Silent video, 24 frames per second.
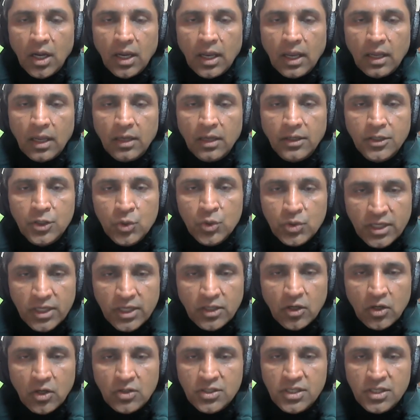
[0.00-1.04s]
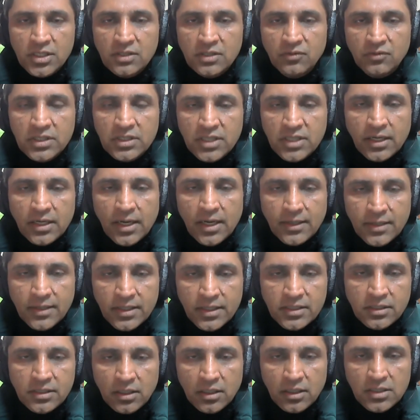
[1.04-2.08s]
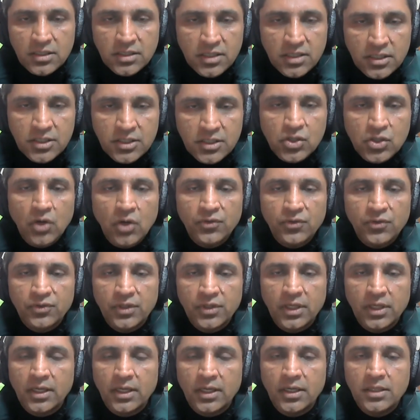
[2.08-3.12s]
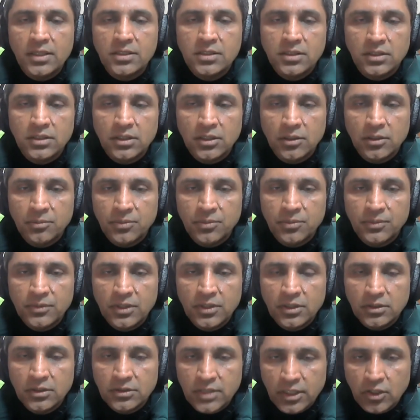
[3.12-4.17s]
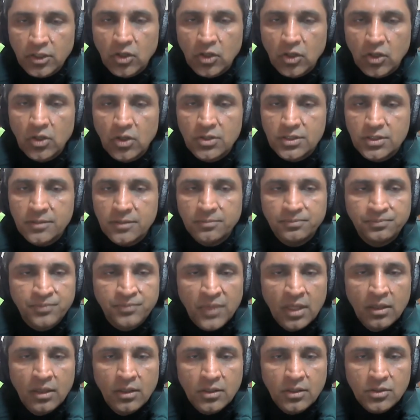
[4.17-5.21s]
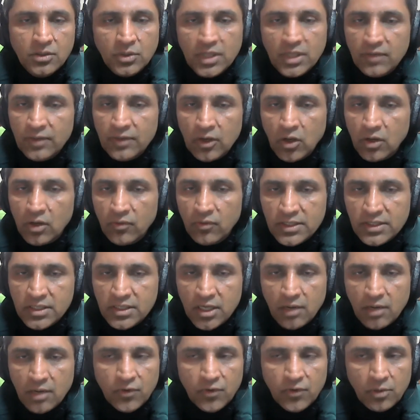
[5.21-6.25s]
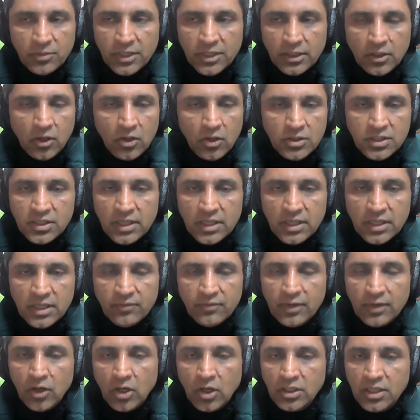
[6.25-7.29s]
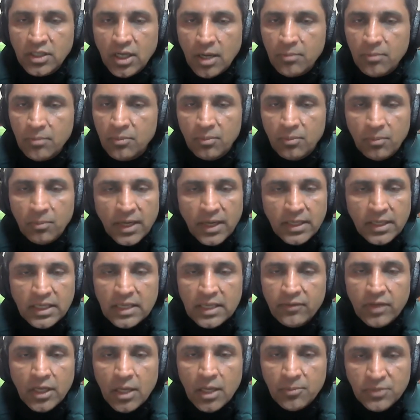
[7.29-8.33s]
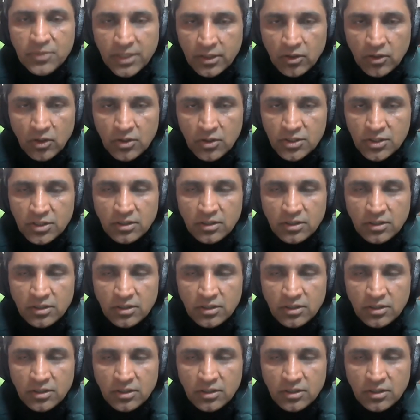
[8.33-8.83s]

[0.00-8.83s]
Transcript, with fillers: new technologies which can address the concerns of the current uh, uh technology. So they will always come from technology. They will not come by giving up technology.